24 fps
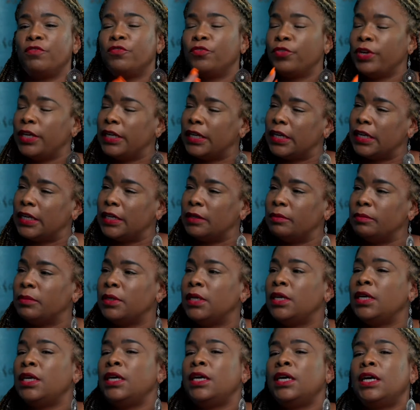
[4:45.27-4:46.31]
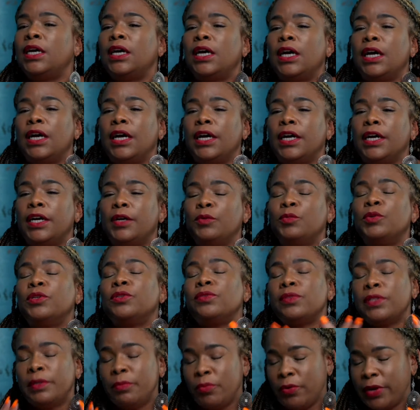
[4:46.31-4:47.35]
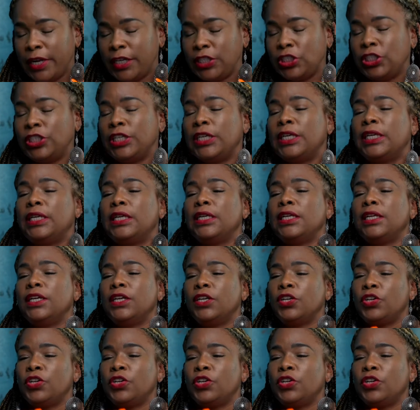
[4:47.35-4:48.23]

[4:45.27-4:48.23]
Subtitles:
freedom, liberation,